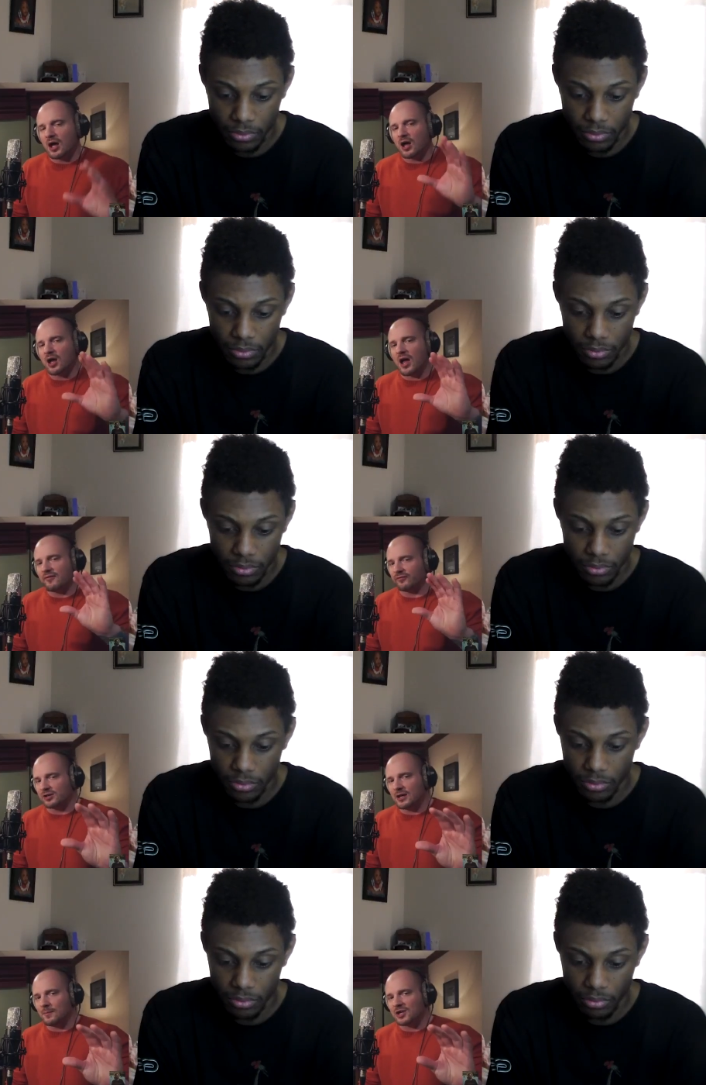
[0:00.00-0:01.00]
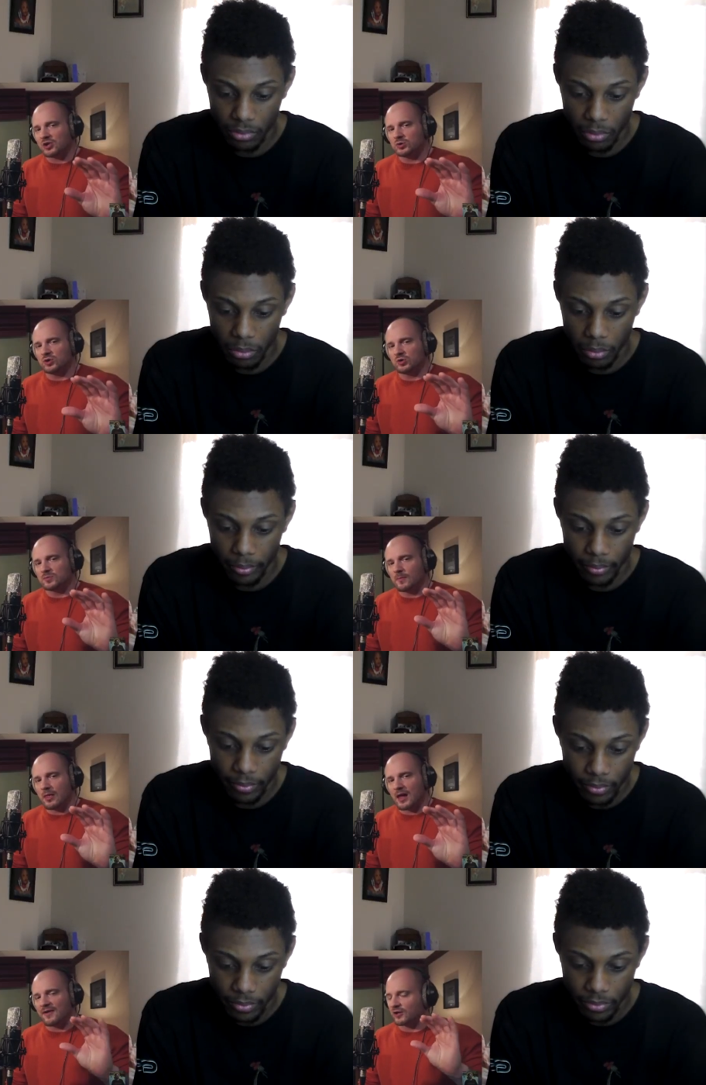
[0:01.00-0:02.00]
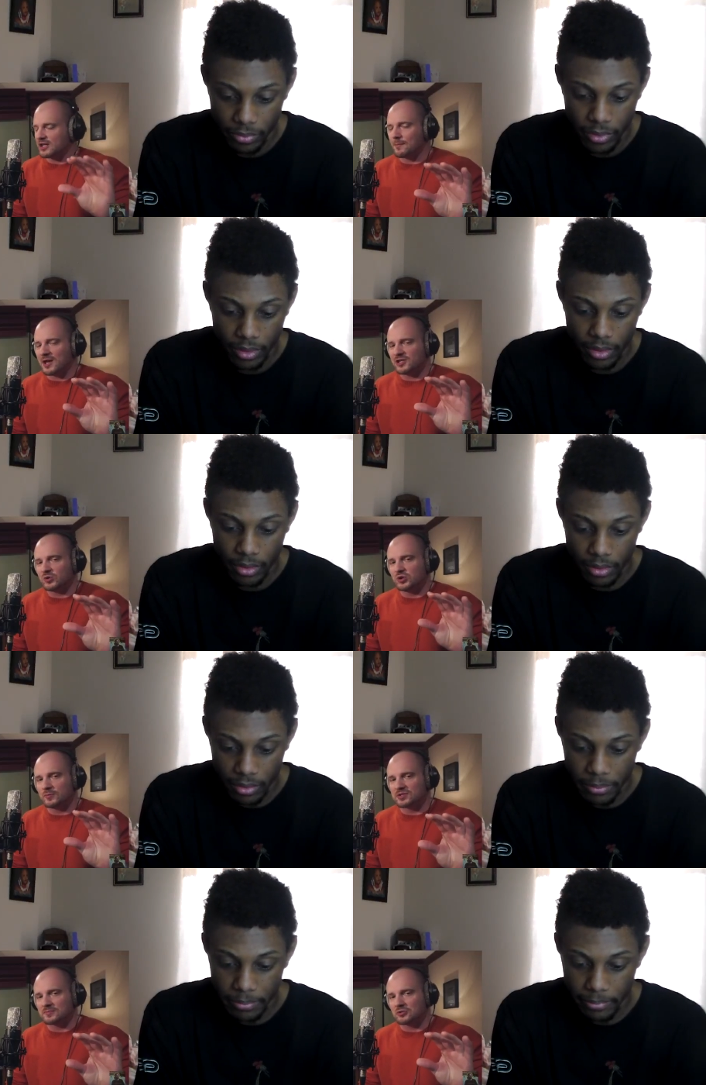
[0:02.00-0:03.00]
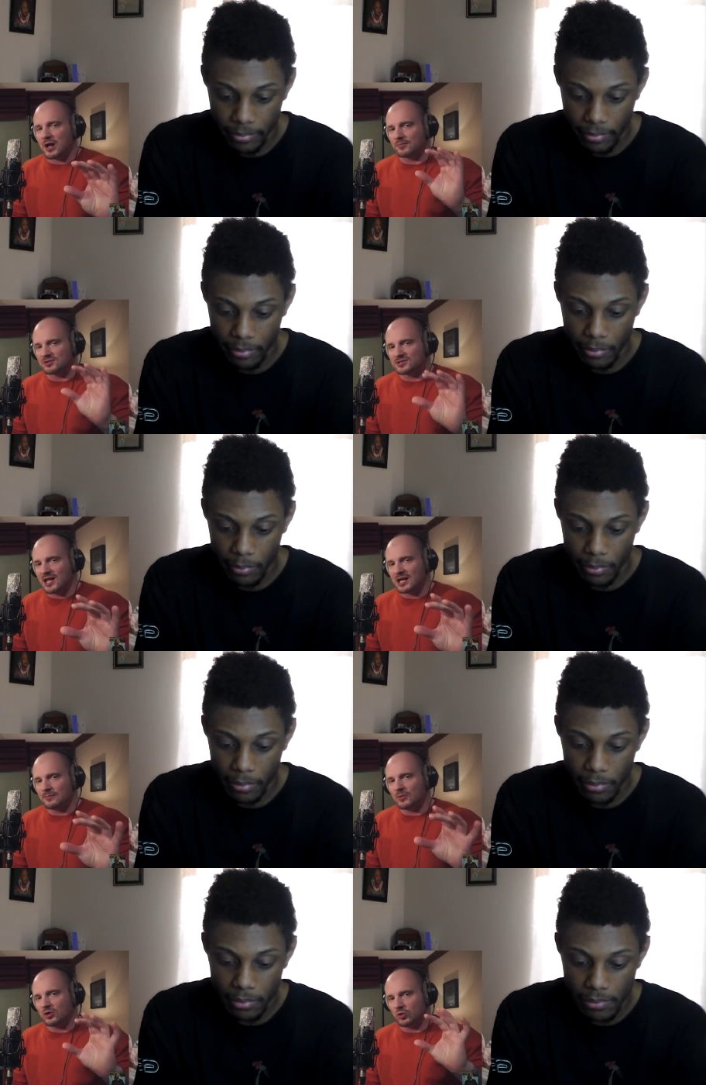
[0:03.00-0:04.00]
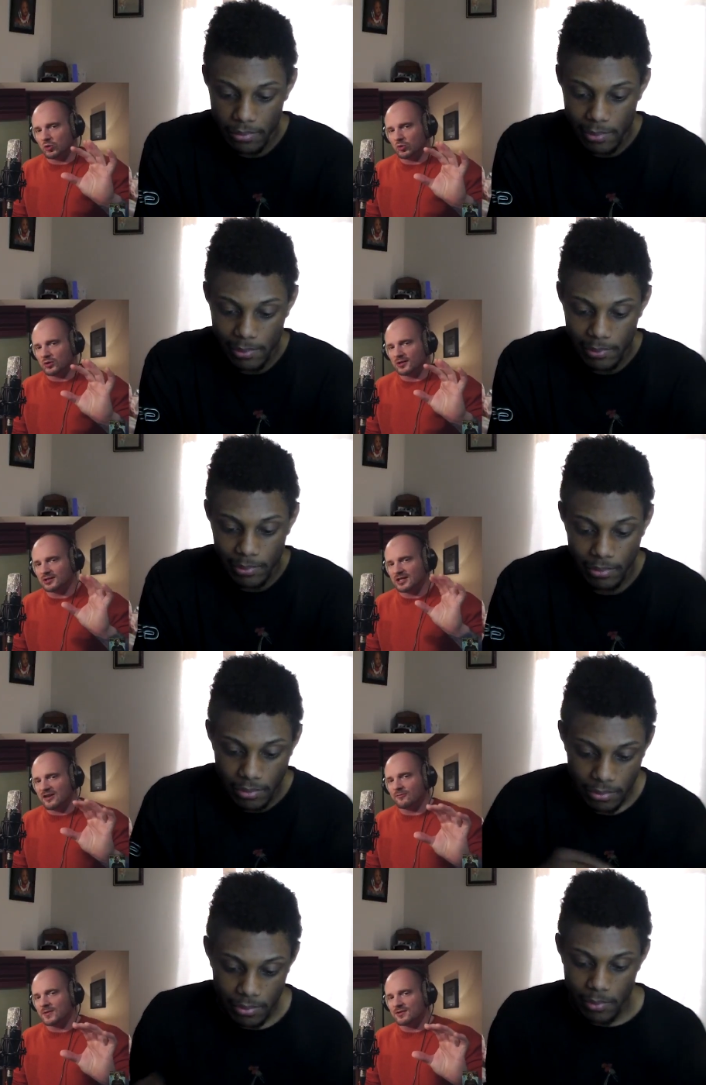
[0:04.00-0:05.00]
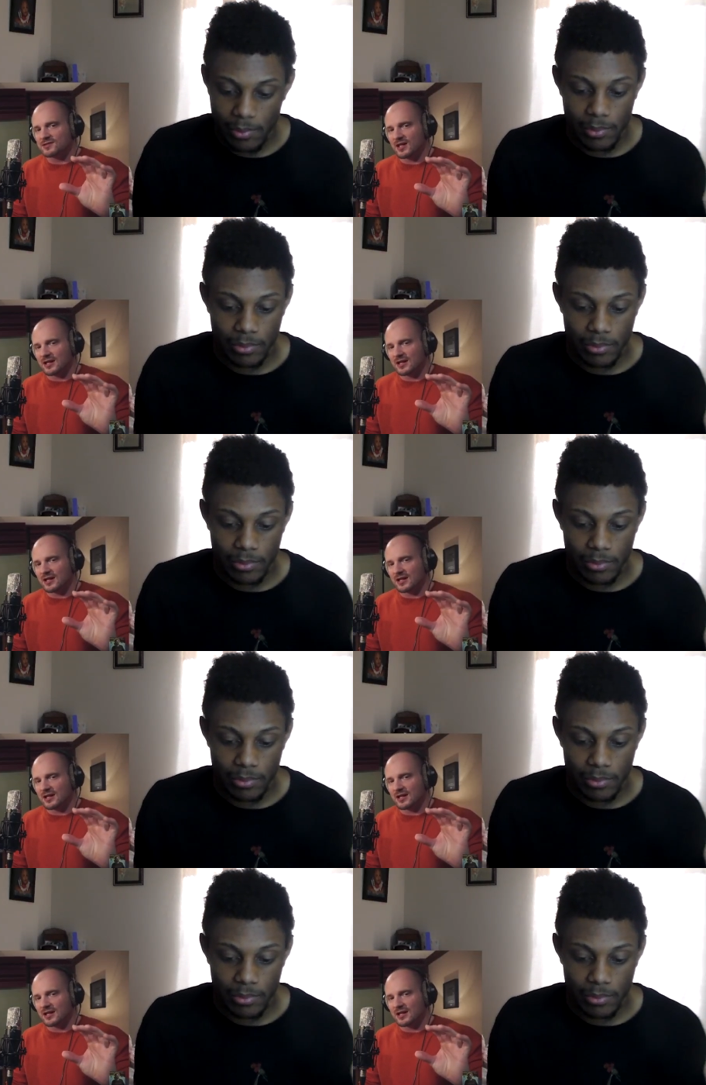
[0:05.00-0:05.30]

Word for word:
Speaker 1: Uh, I forget my YouTube I forget my YouTube subscriber's name who gave me this